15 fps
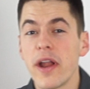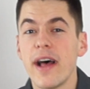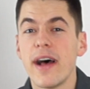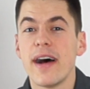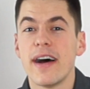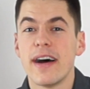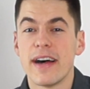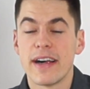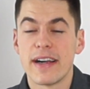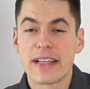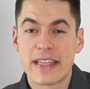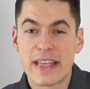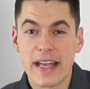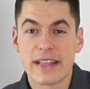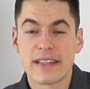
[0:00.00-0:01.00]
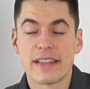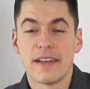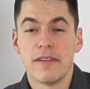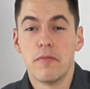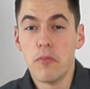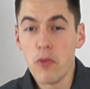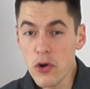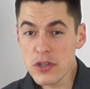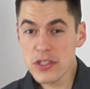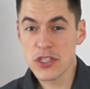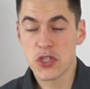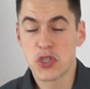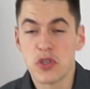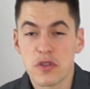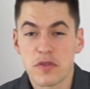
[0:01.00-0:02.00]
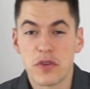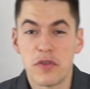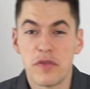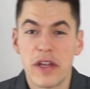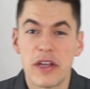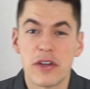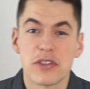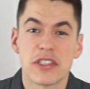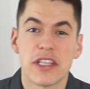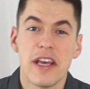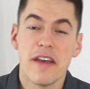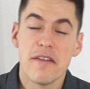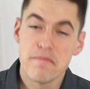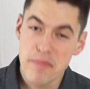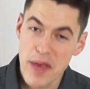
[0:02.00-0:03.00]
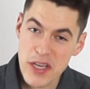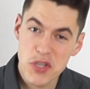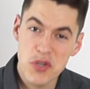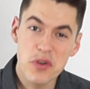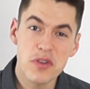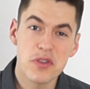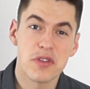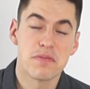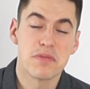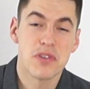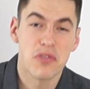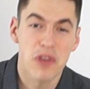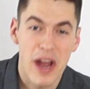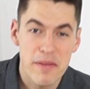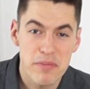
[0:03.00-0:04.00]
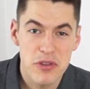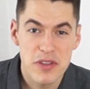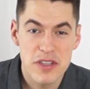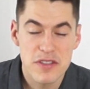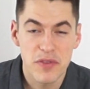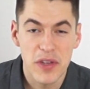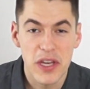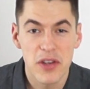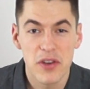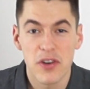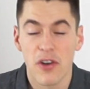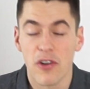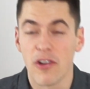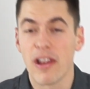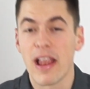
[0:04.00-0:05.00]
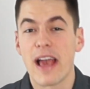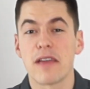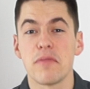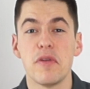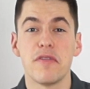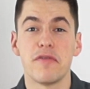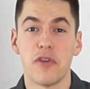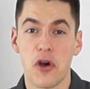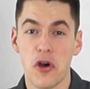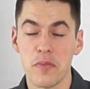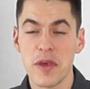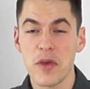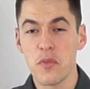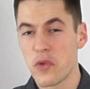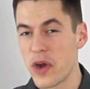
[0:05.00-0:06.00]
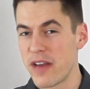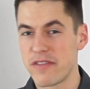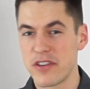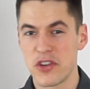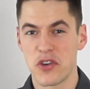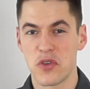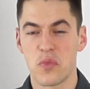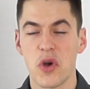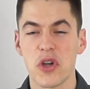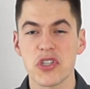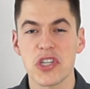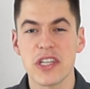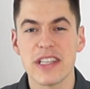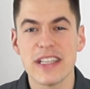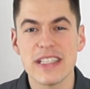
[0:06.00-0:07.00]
to get more such useful videos, make sure you subscribe to this video or like me, follow me, whatever you're watching